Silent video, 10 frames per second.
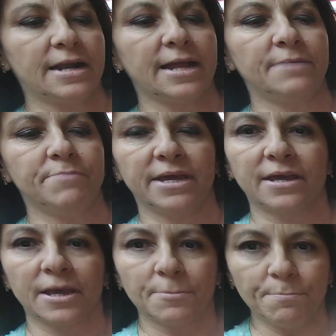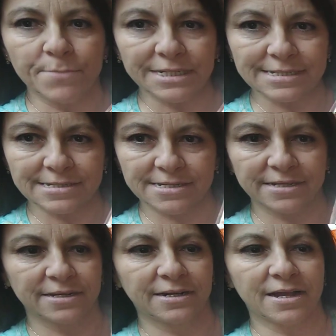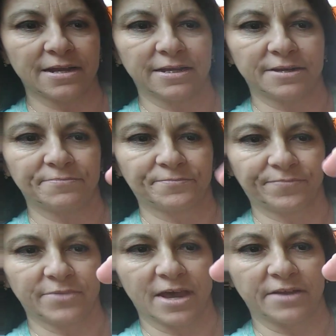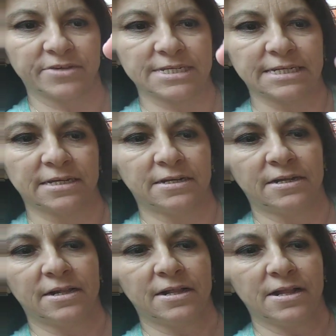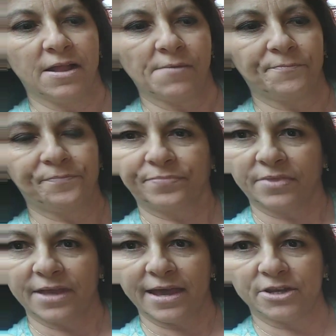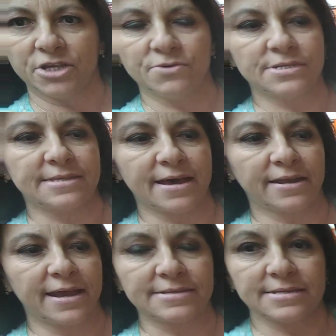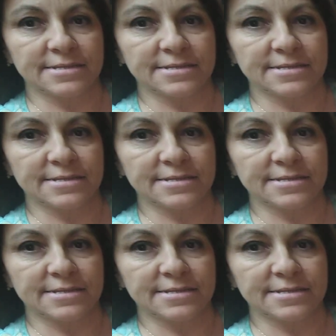and make minced onion out of it and use that as a